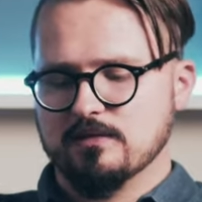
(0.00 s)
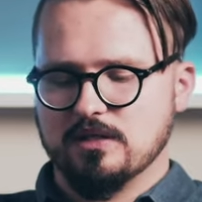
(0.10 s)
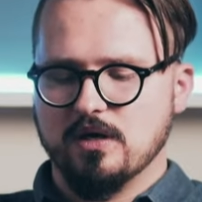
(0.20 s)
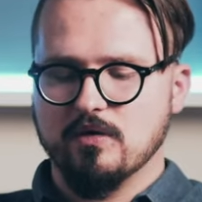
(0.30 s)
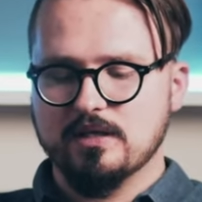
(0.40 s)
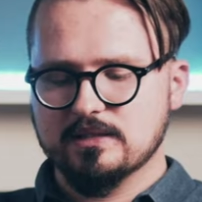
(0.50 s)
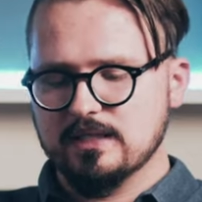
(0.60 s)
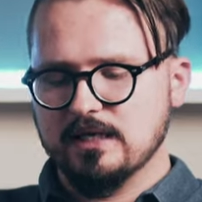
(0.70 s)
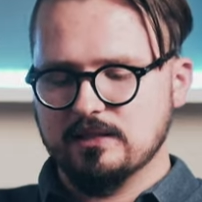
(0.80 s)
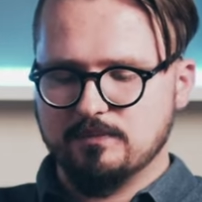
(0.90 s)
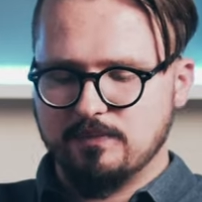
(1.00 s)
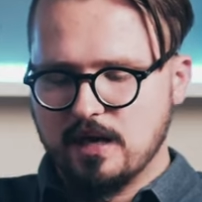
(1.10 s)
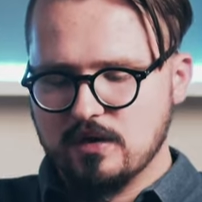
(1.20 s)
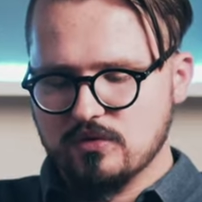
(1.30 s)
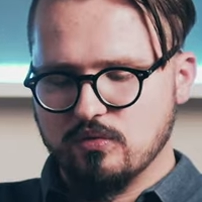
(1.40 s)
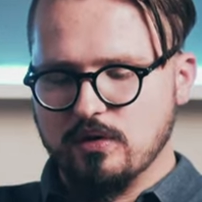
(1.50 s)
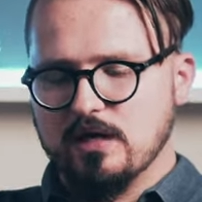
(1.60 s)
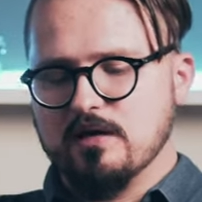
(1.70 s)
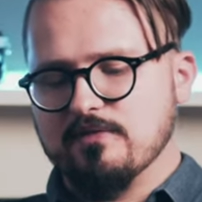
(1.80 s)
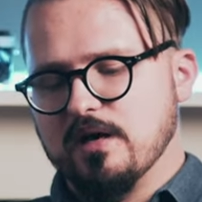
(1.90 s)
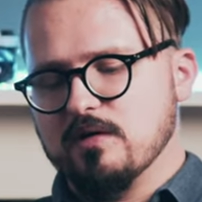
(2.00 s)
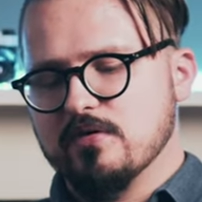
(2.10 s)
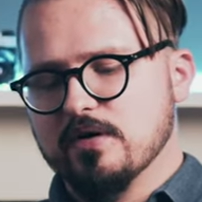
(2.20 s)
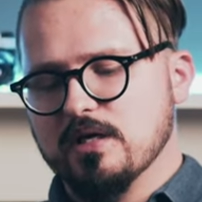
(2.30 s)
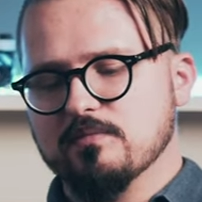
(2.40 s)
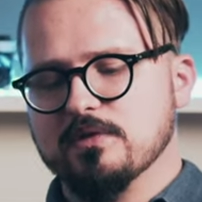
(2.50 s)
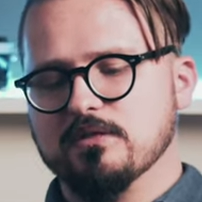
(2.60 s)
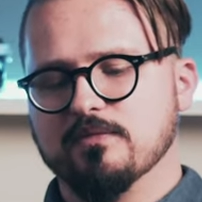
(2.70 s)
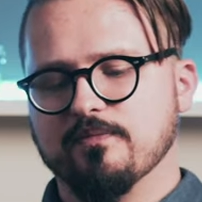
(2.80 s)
So inside the pouch we have our gimbal.